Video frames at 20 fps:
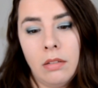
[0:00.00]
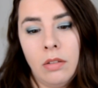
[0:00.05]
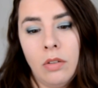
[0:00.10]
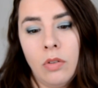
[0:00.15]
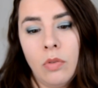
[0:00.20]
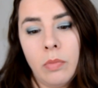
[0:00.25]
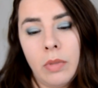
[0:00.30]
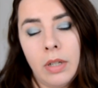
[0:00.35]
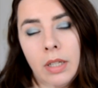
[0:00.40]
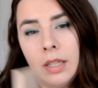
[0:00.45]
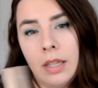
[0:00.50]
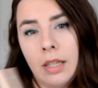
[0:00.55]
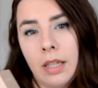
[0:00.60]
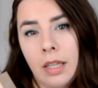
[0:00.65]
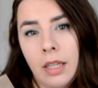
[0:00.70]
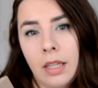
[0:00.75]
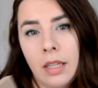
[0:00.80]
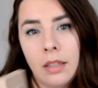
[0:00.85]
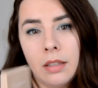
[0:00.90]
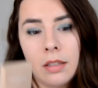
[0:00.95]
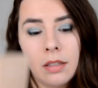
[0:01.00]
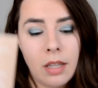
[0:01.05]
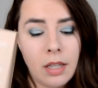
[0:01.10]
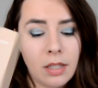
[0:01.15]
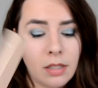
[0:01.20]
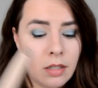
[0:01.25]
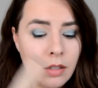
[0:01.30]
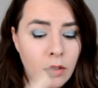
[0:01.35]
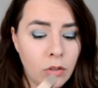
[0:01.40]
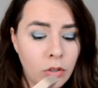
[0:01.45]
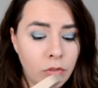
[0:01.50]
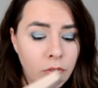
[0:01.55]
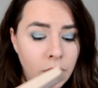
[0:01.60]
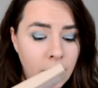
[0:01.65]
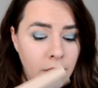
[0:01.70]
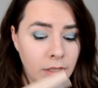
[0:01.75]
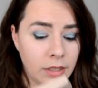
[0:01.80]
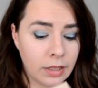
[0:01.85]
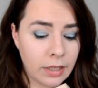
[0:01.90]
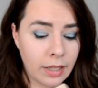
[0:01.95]
you might like it. It has a lot of
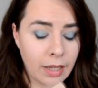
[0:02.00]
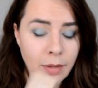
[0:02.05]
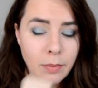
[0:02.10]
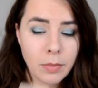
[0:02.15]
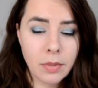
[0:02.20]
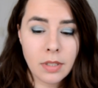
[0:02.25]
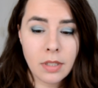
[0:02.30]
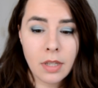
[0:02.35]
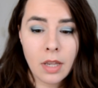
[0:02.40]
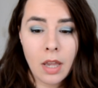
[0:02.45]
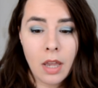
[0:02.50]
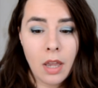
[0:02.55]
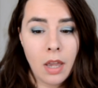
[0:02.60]
nice claims.